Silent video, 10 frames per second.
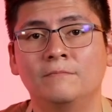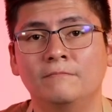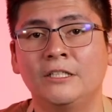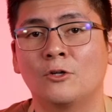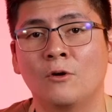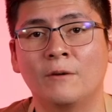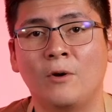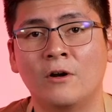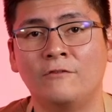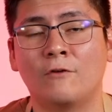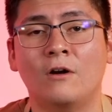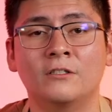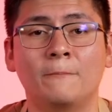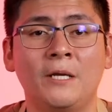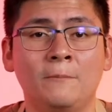be throwing a party for
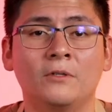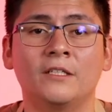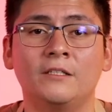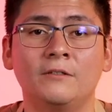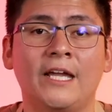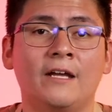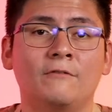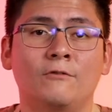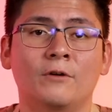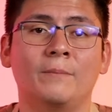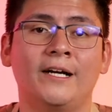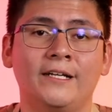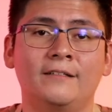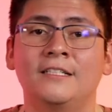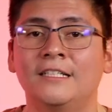100 people and you can't afford
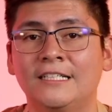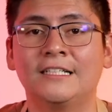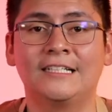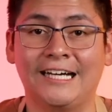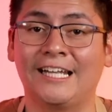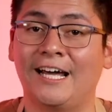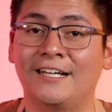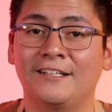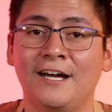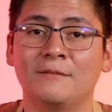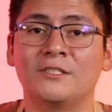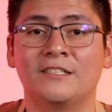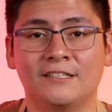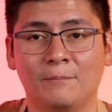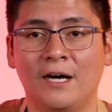buying a lot of limes.
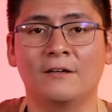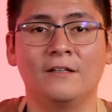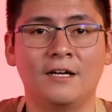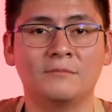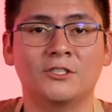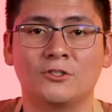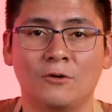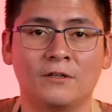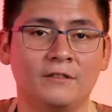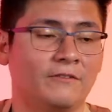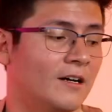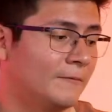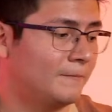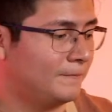Then the bottled limes is totally fine.